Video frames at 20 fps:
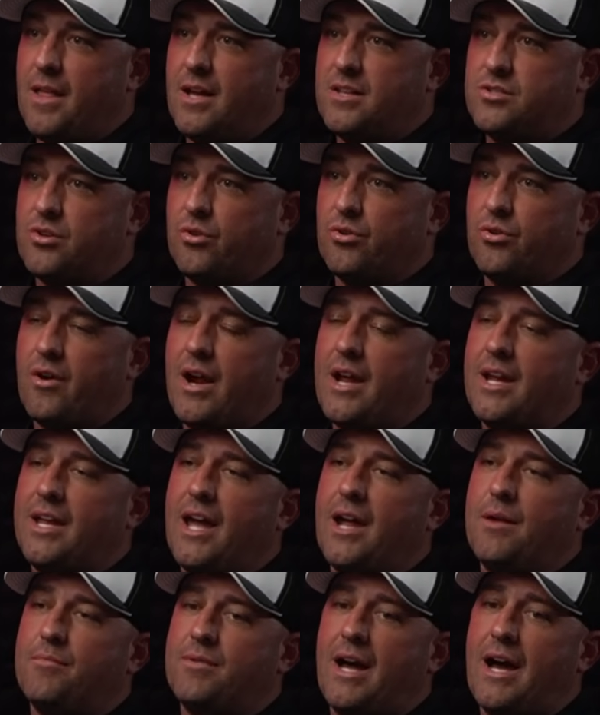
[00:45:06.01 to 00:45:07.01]
And so
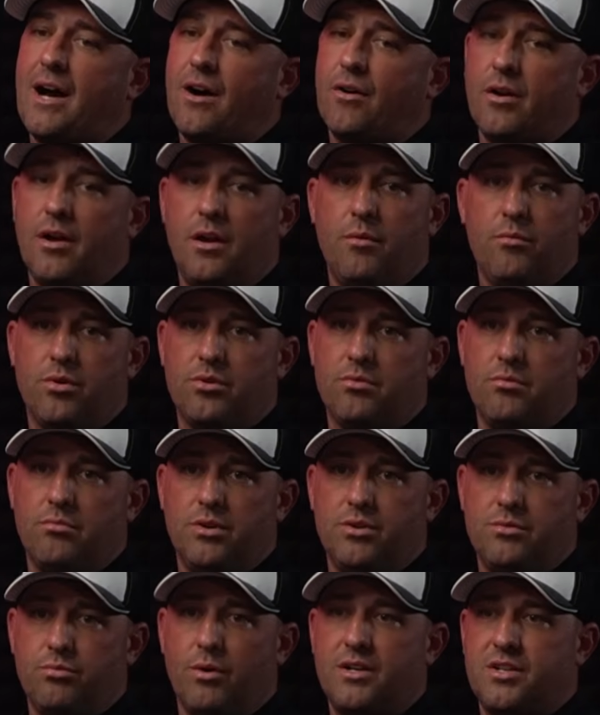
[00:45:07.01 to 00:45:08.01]
Greg came down and we're,
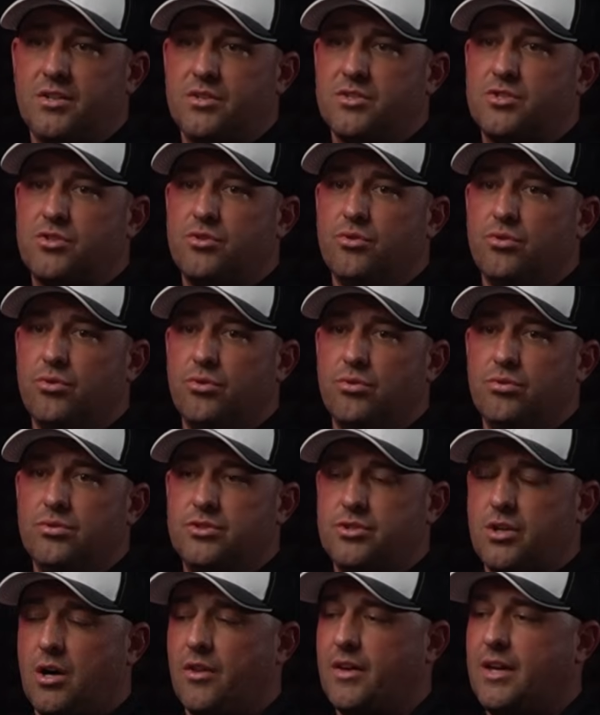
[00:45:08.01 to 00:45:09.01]
we went to the
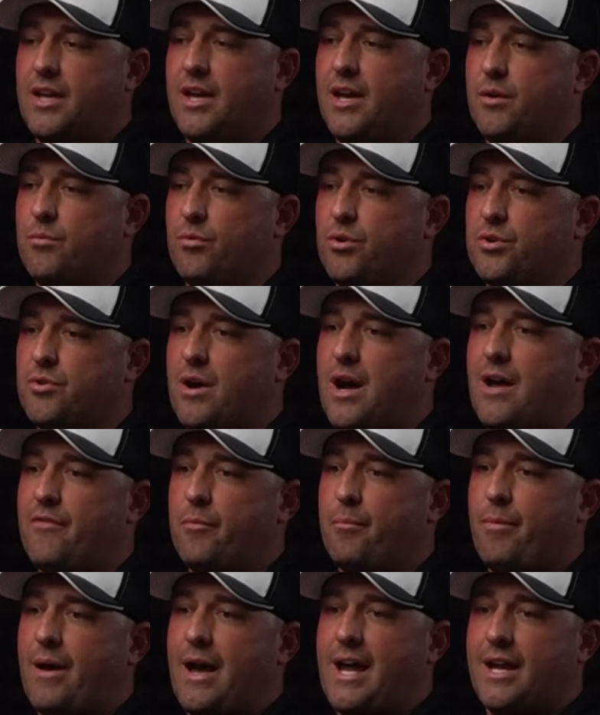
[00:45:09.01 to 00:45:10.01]
school, saw the kid, we're
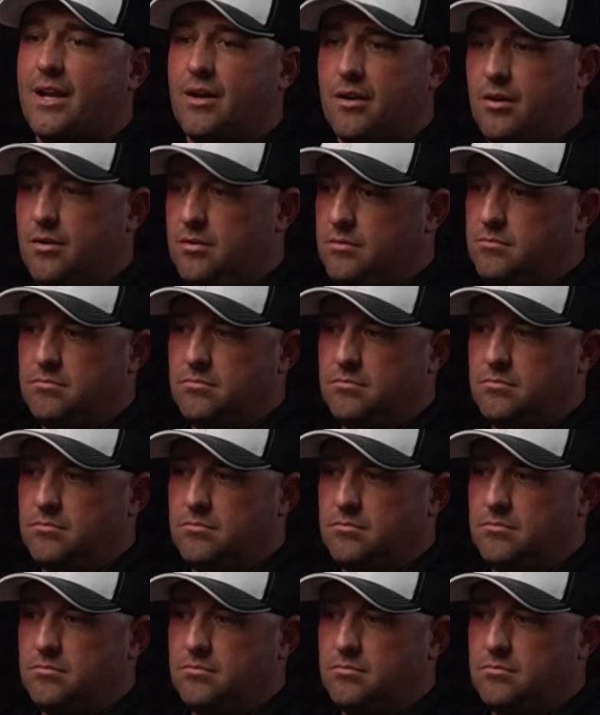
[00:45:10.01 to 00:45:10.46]
driving back,